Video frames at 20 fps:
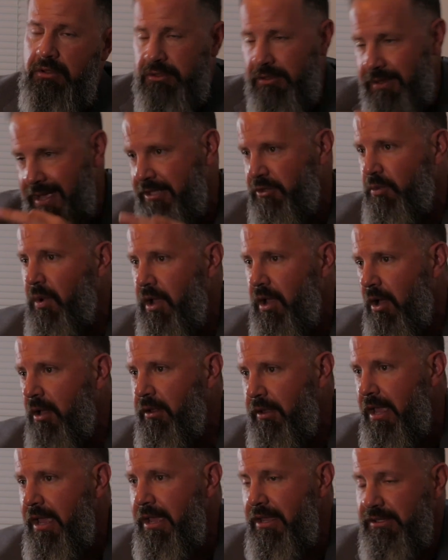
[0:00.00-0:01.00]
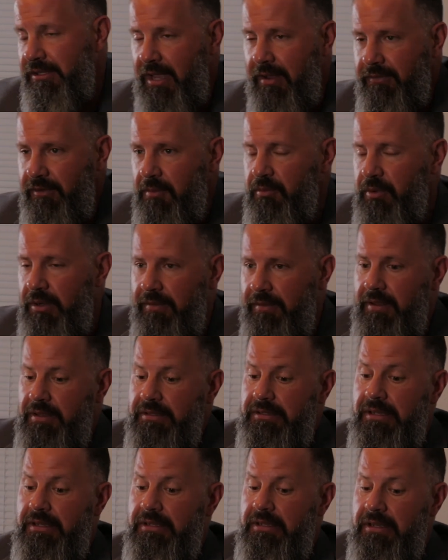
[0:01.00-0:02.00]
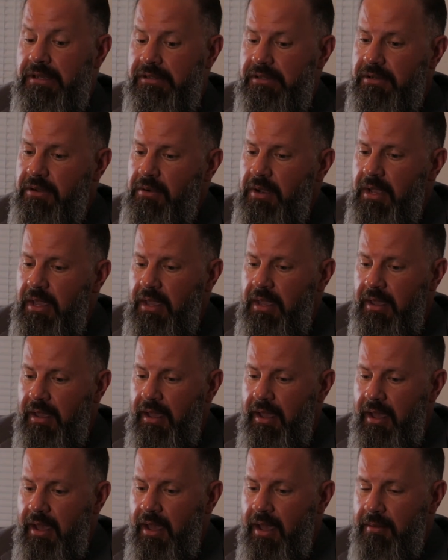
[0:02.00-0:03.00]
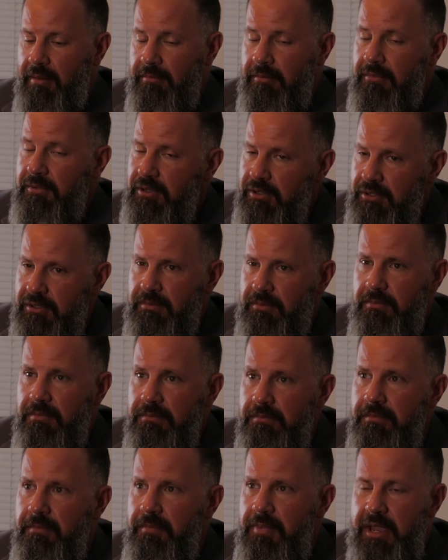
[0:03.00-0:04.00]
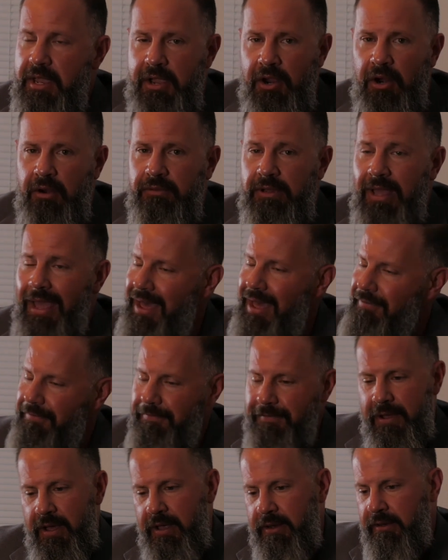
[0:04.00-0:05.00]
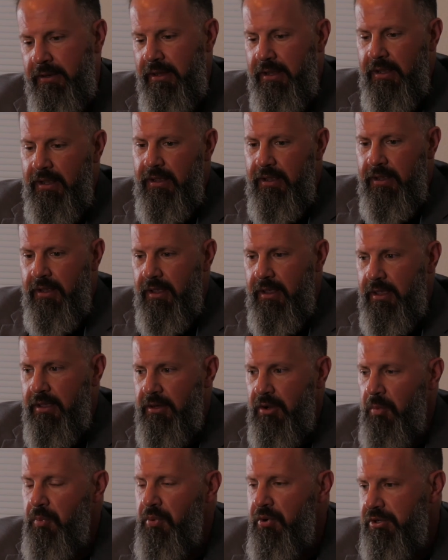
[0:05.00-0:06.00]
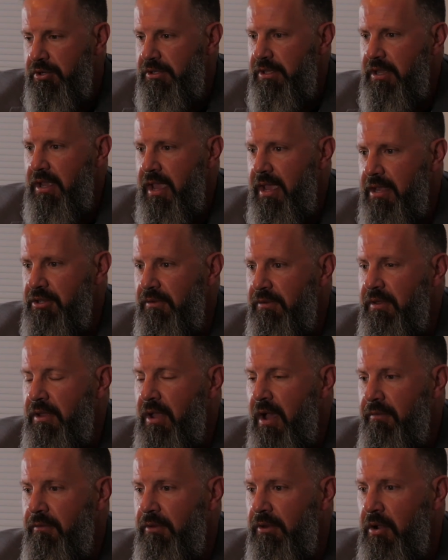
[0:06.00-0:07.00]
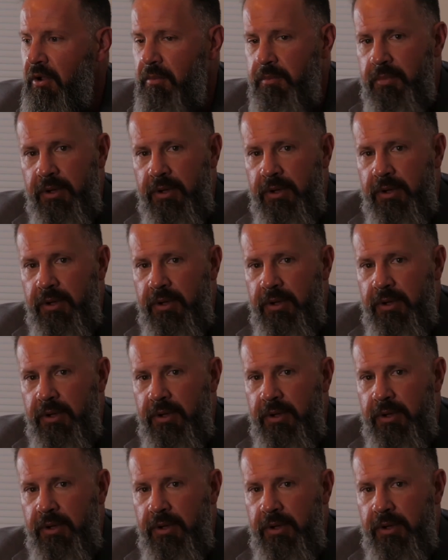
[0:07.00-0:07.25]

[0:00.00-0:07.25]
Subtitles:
So that's why all safety briefings exist. So just be careful, have fun. Push the edge of the envelope.